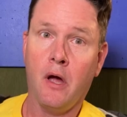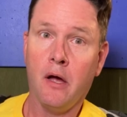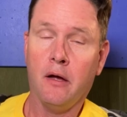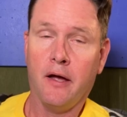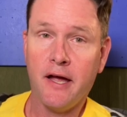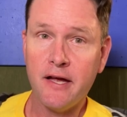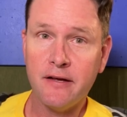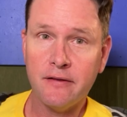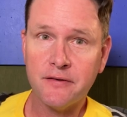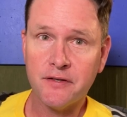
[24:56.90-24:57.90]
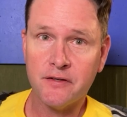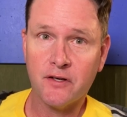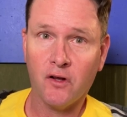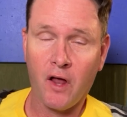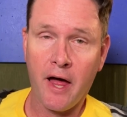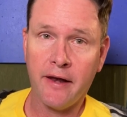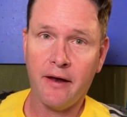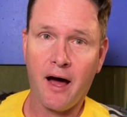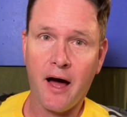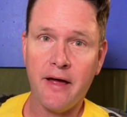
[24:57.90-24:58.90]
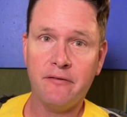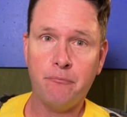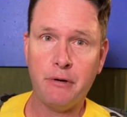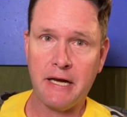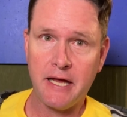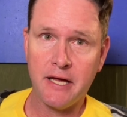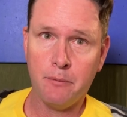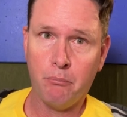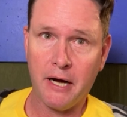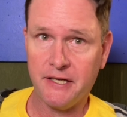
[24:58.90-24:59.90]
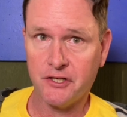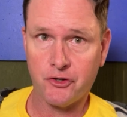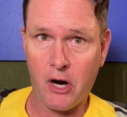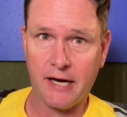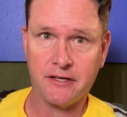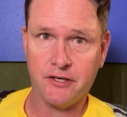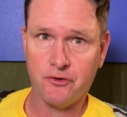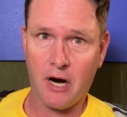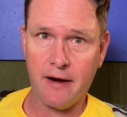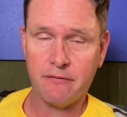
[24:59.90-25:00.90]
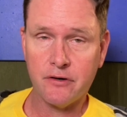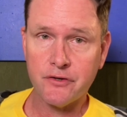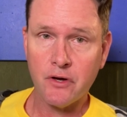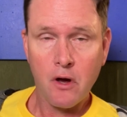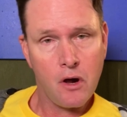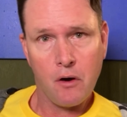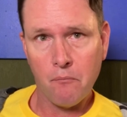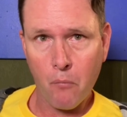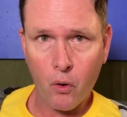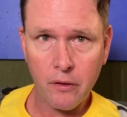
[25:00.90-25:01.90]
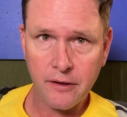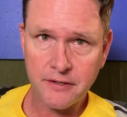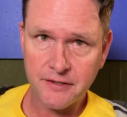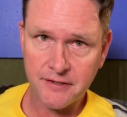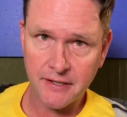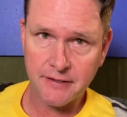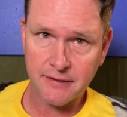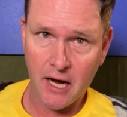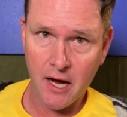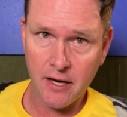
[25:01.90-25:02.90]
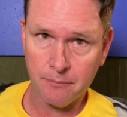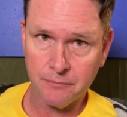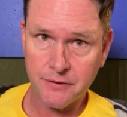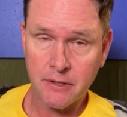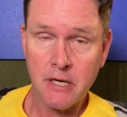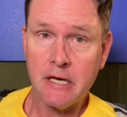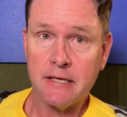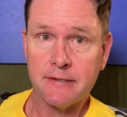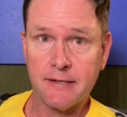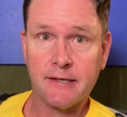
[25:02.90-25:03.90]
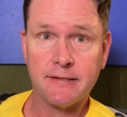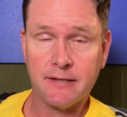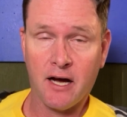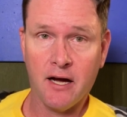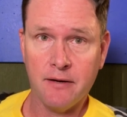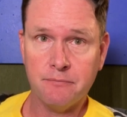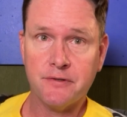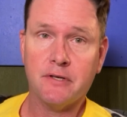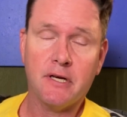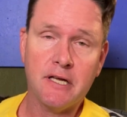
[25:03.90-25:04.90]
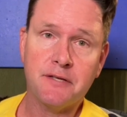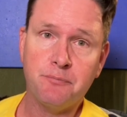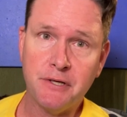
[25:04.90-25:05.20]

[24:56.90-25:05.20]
Hey, this is Glenn. I have been hit by distracted drivers more than 6 times. 6 times, it's been